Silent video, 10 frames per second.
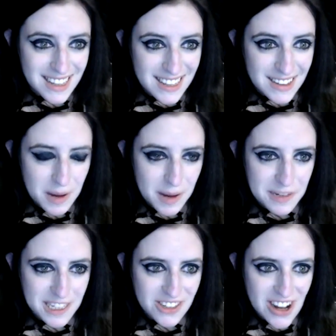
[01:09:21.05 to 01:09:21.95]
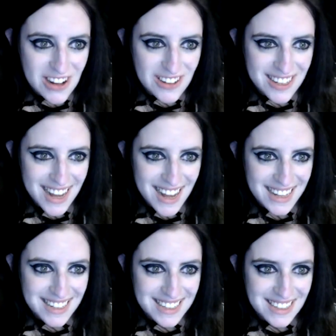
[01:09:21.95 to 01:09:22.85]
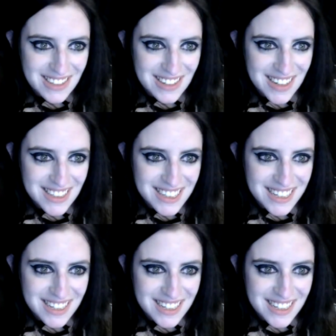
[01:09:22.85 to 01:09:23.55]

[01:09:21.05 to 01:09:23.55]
Baby struggle. Yeah, he's a struggler.